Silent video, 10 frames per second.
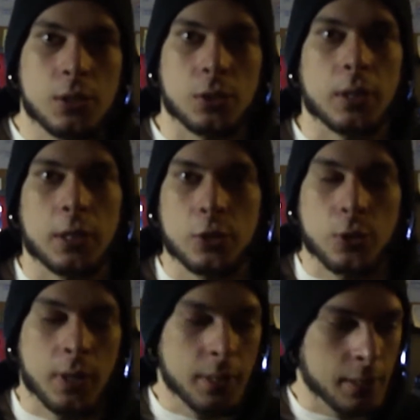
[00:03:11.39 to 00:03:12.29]
So I got to
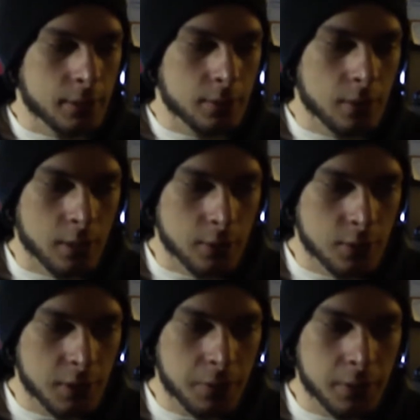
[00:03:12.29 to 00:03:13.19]
try that
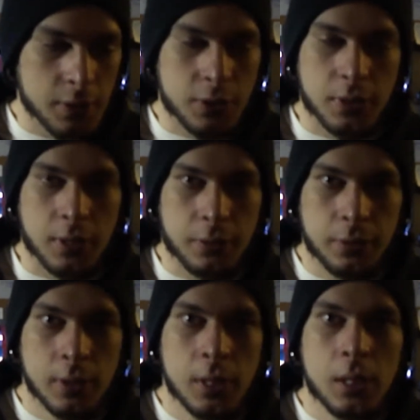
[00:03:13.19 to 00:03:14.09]
Zevia
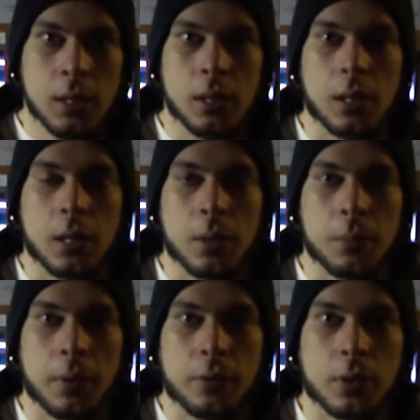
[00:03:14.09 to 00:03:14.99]
stuff. I
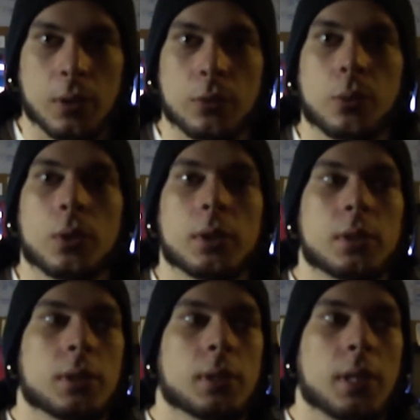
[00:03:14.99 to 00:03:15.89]
have to look for
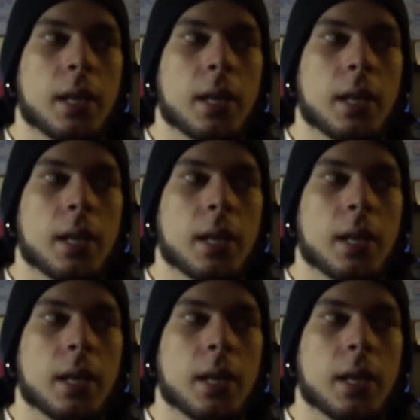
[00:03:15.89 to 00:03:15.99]
it.